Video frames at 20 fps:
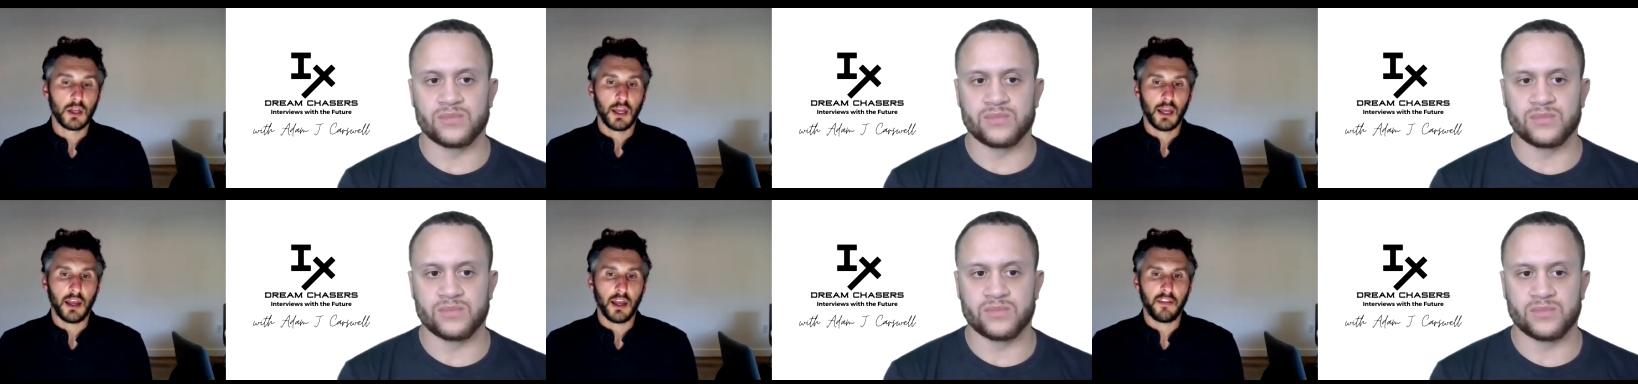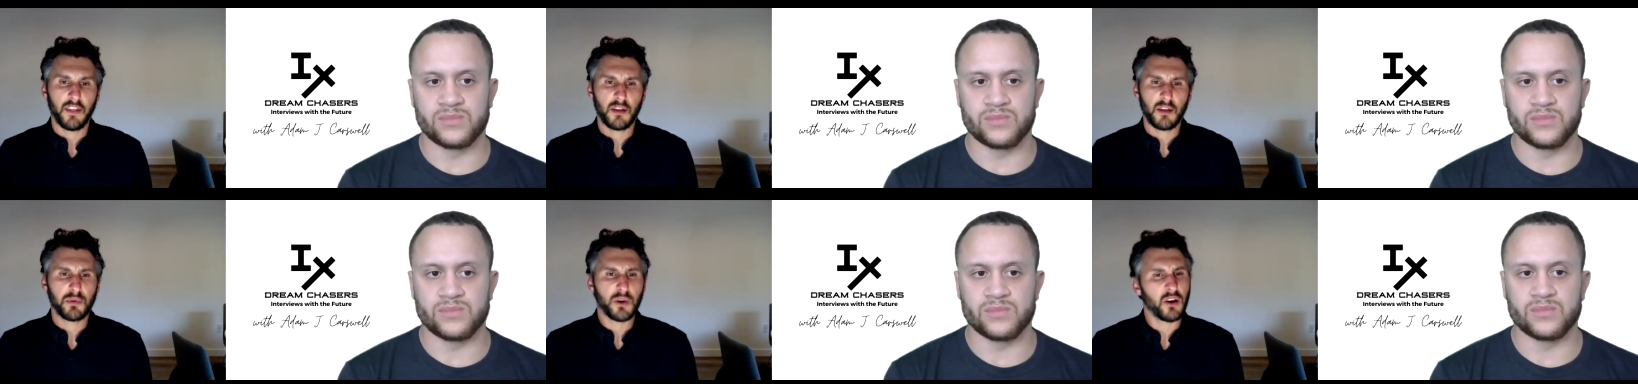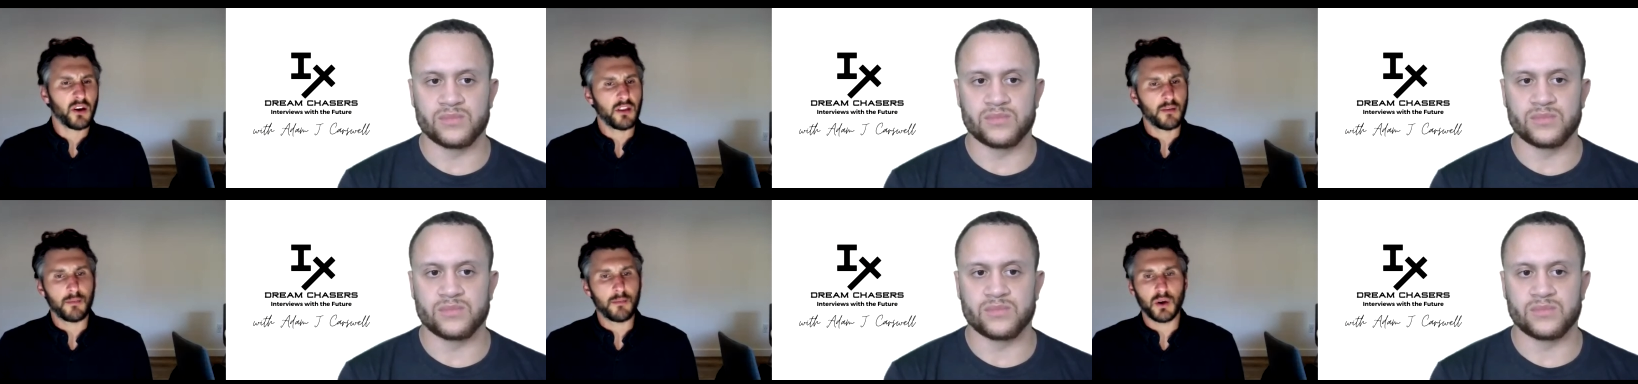Speaker 1: And then
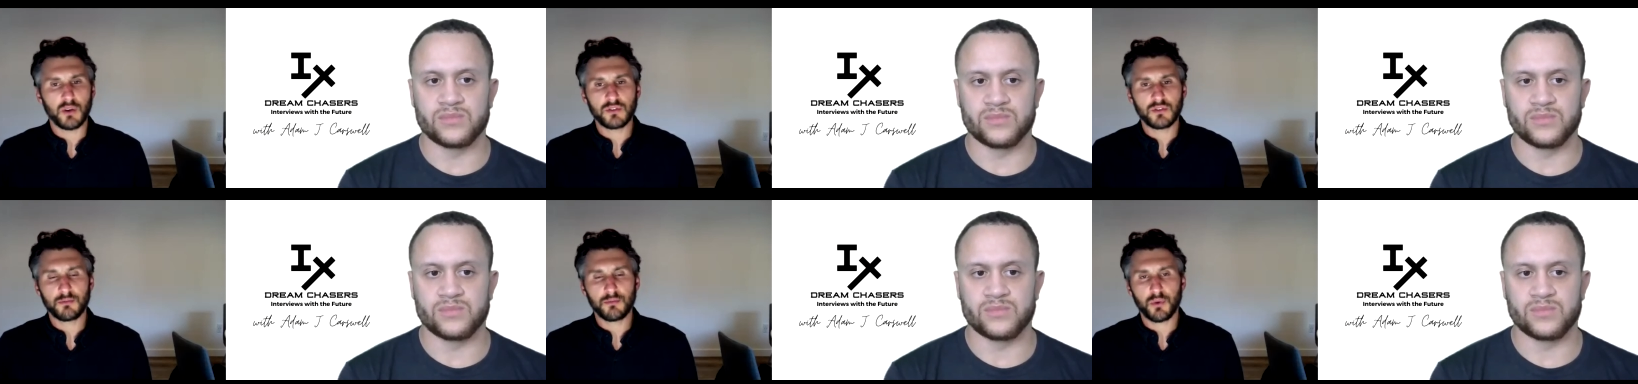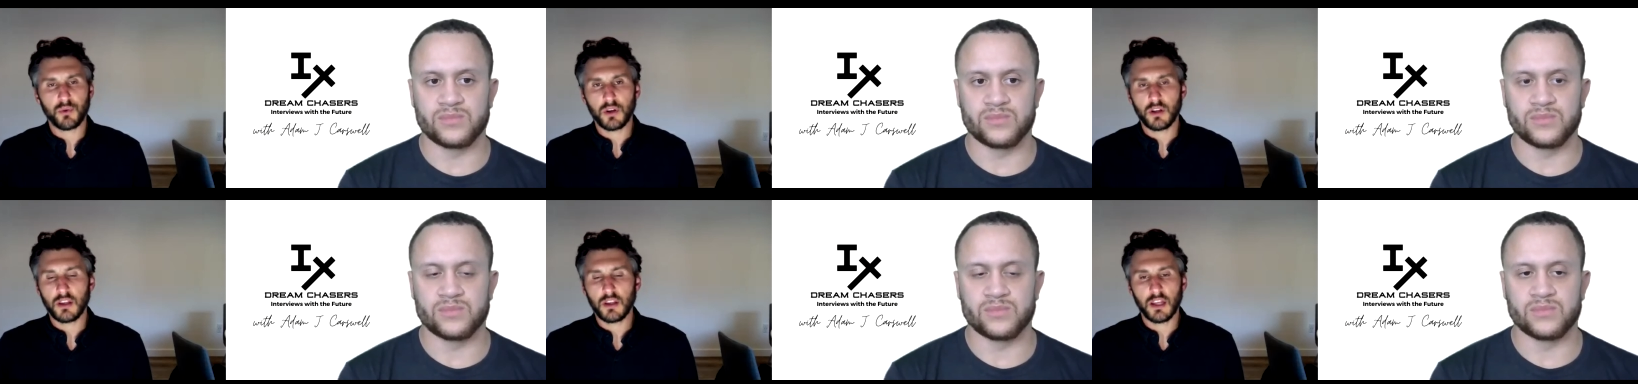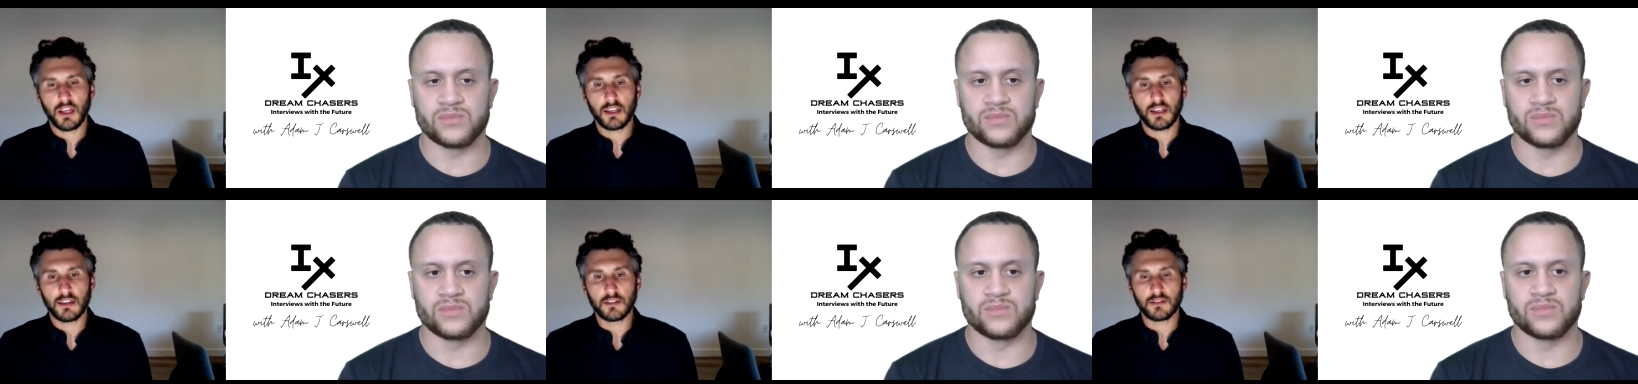probably the most important
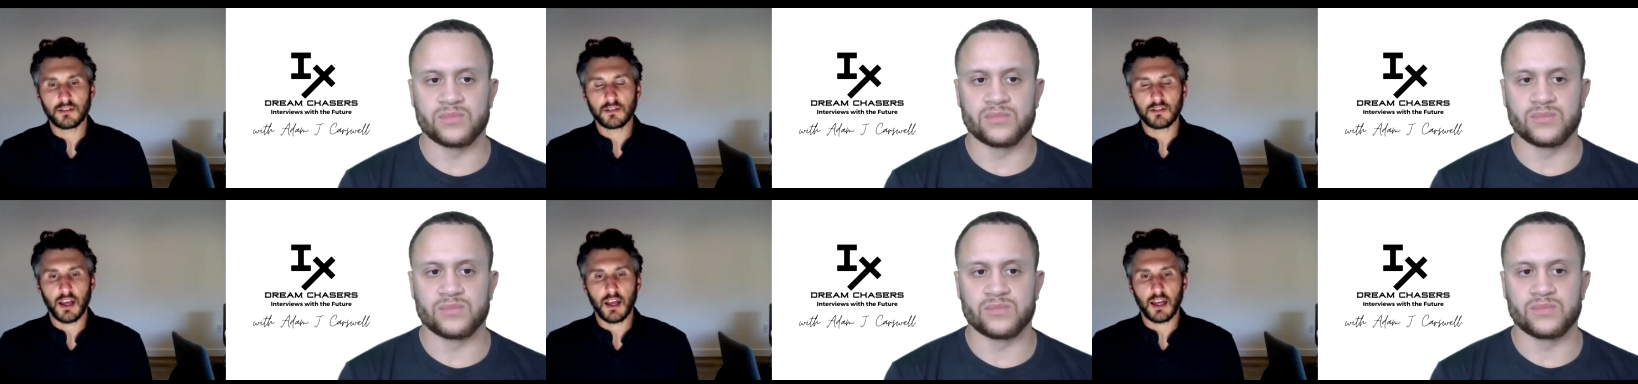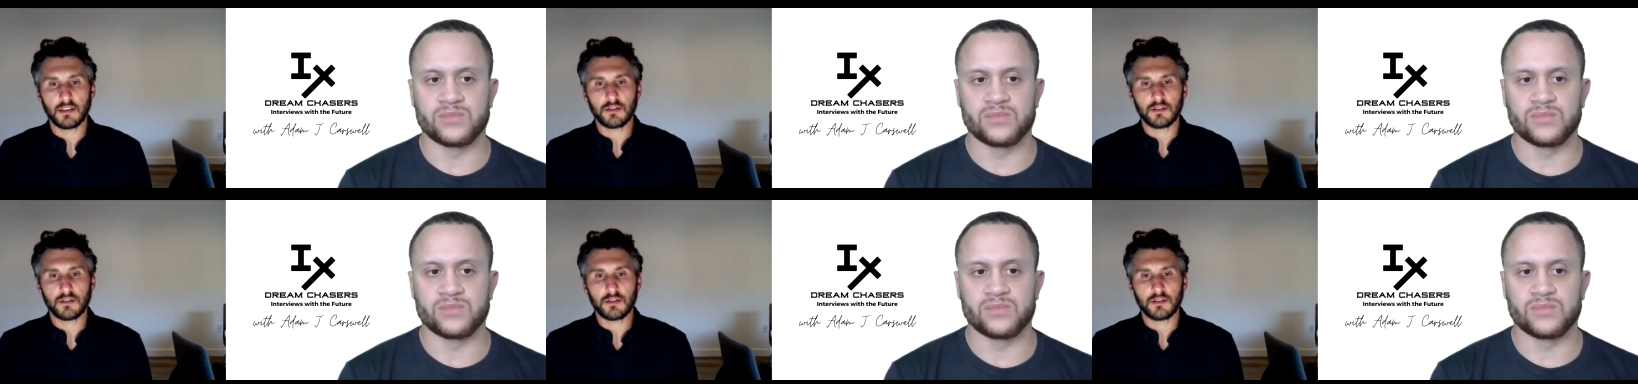thing is uh,